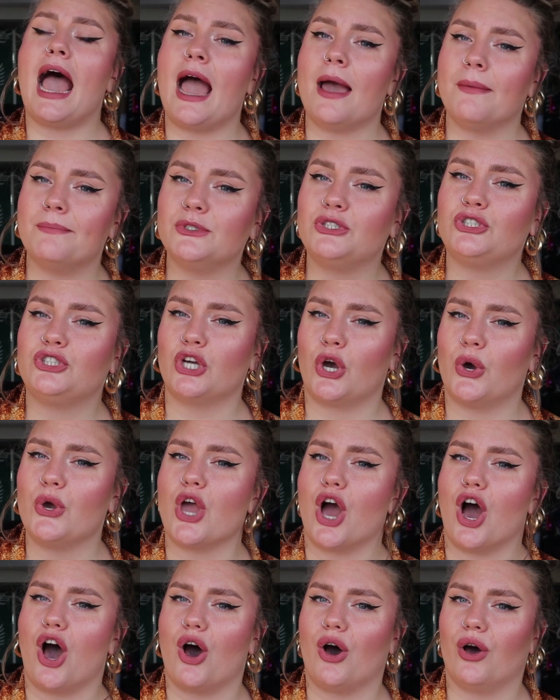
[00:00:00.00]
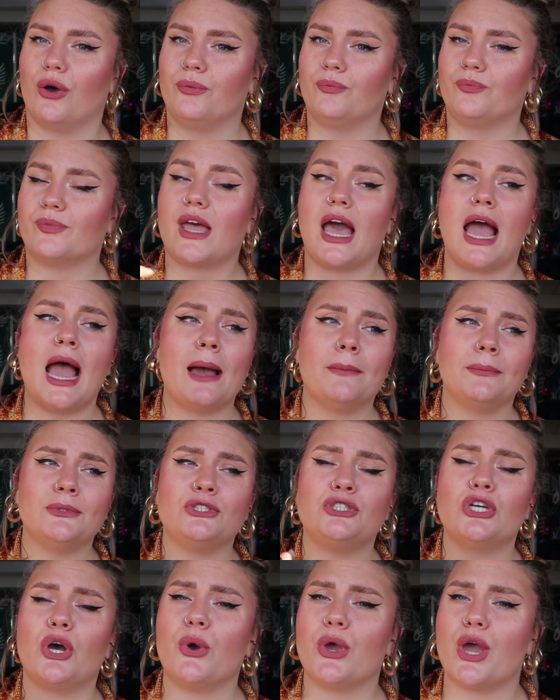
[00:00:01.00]
I'm gonna show y'all. I'm gonna
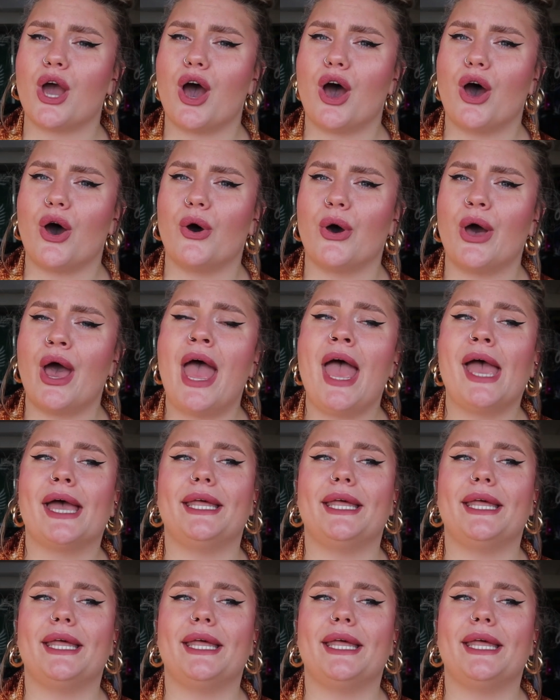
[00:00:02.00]
show y'all